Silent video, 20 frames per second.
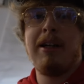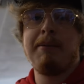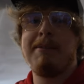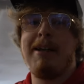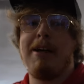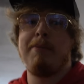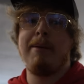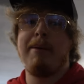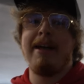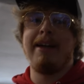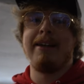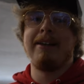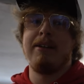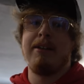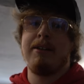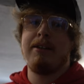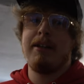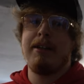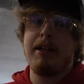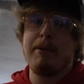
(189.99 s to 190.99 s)
Down bad.
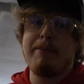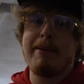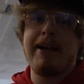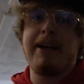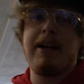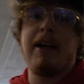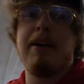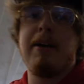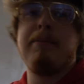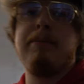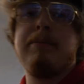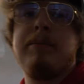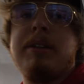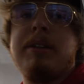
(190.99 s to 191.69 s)
Get it back up.